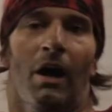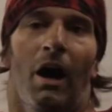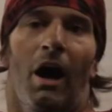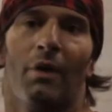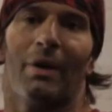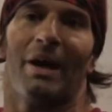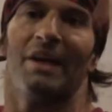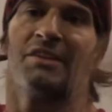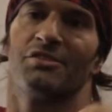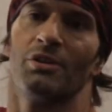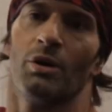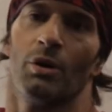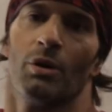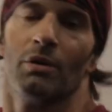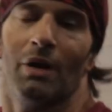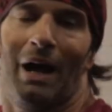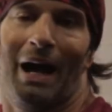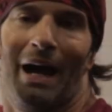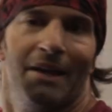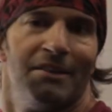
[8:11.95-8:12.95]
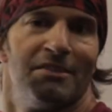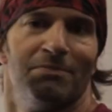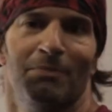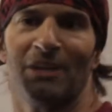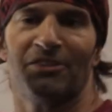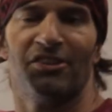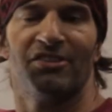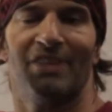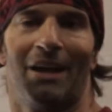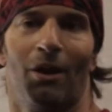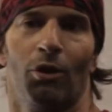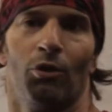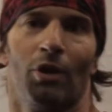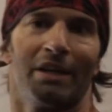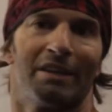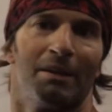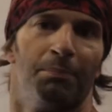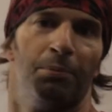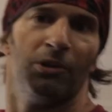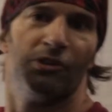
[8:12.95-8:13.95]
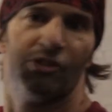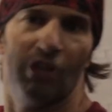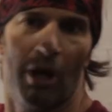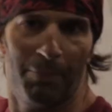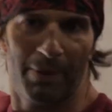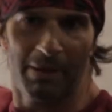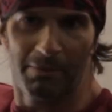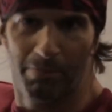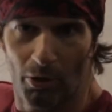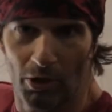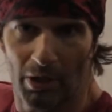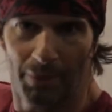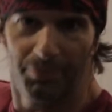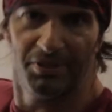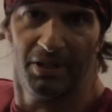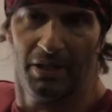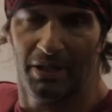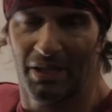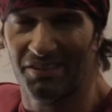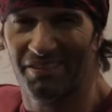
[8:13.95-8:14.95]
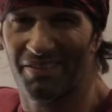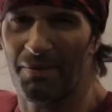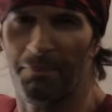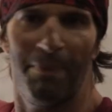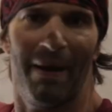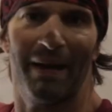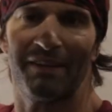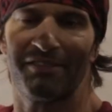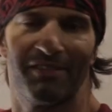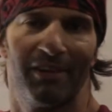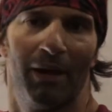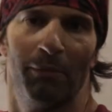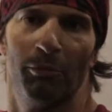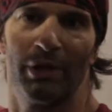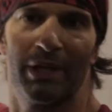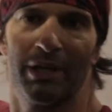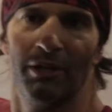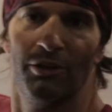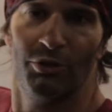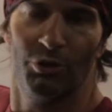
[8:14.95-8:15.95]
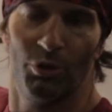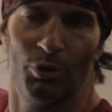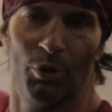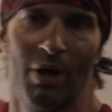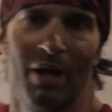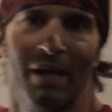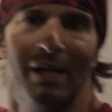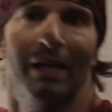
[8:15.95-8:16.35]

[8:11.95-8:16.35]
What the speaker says: All right, so as much as I don't like to put jumping pull-ups in, it's the best sub we can do